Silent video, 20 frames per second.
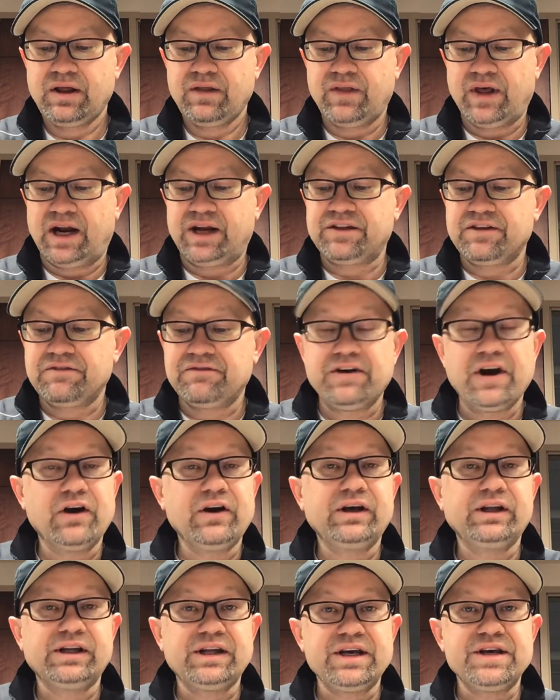that at the
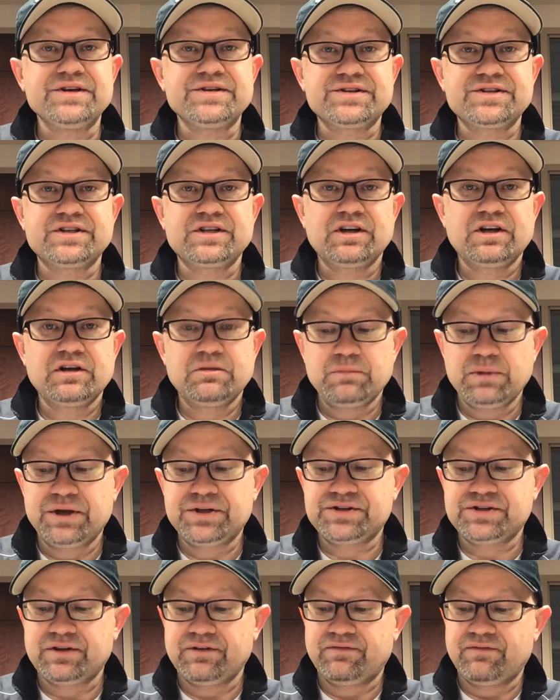very least
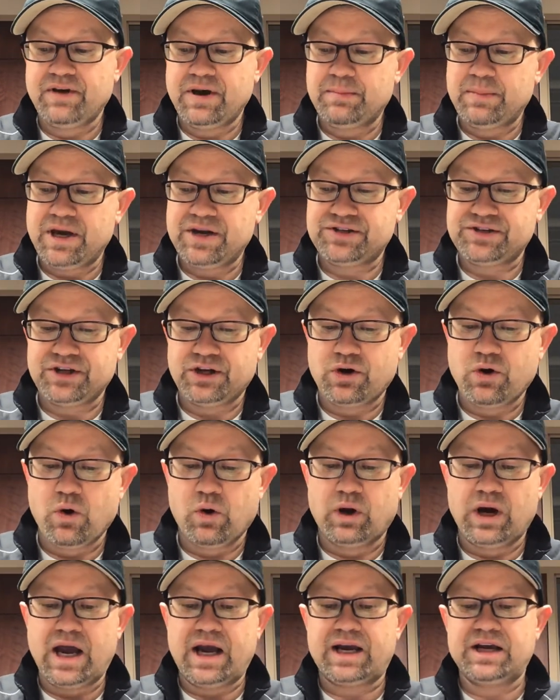meets the basic
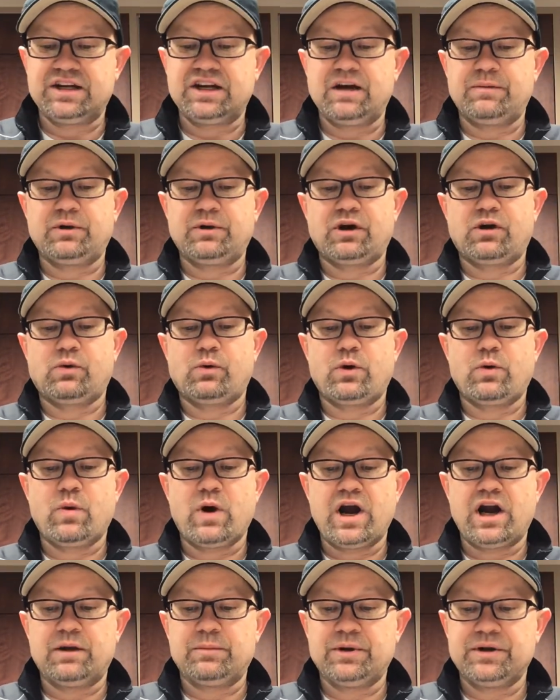core academic
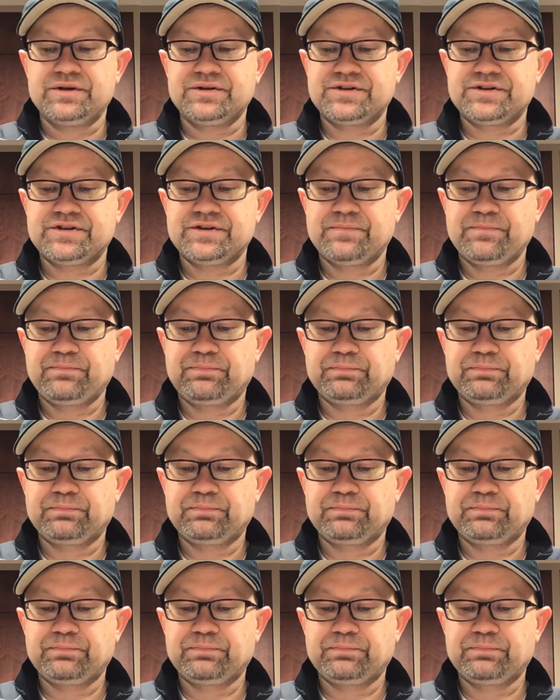requirements.